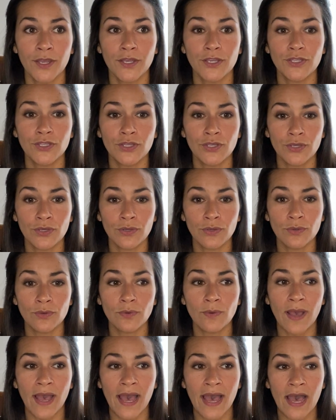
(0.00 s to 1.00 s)
You
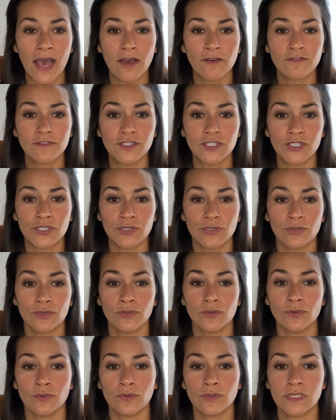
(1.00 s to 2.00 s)
have
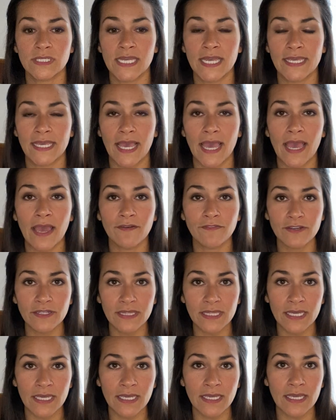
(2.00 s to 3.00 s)
to take
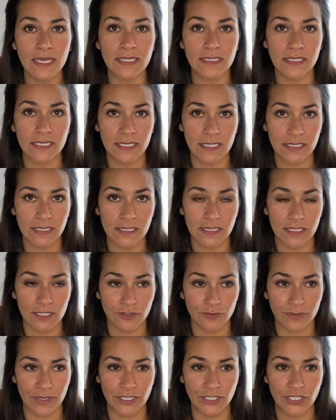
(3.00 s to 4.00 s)
everything into
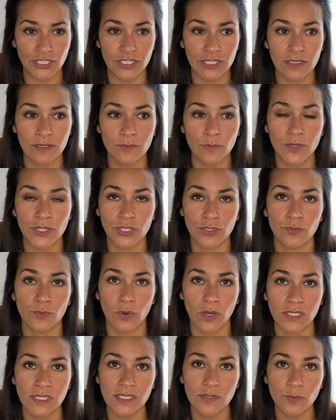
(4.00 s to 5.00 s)
consideration when you
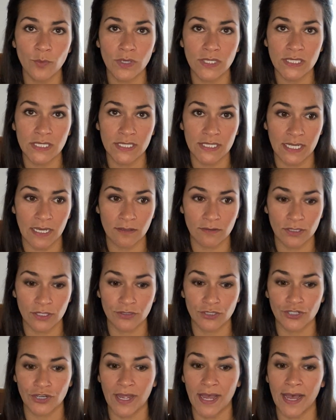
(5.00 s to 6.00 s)
want someone to
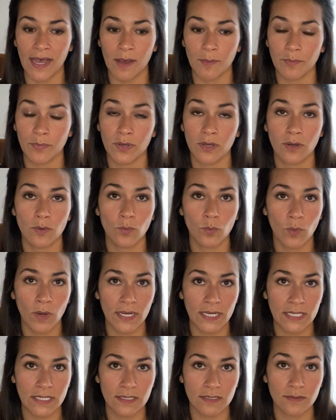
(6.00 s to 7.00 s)
download your app.
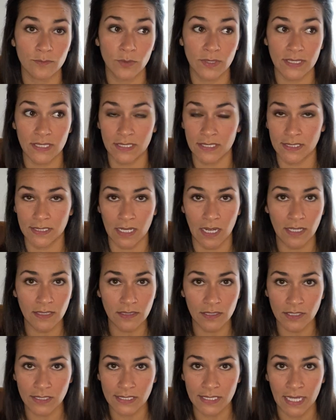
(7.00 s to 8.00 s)
What the design
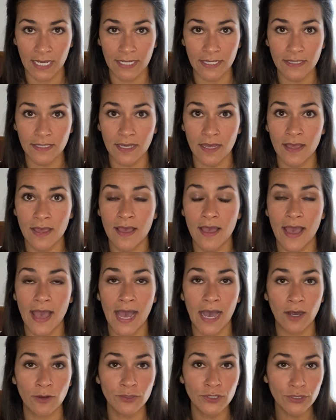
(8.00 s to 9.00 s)
looks like,
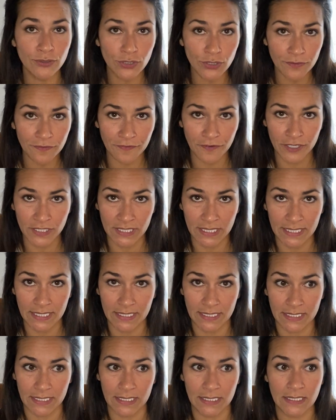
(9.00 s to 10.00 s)
how user-friendly
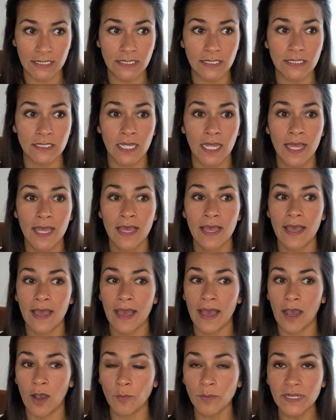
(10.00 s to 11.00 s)
it is,
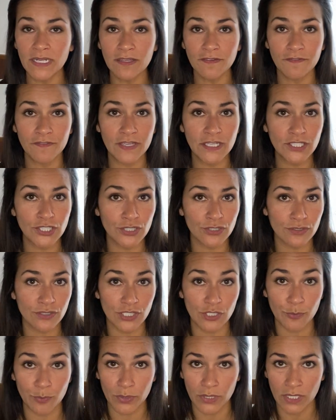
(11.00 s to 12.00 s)
how many
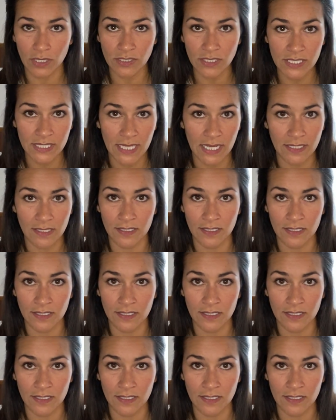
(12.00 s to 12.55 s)
features you put onto that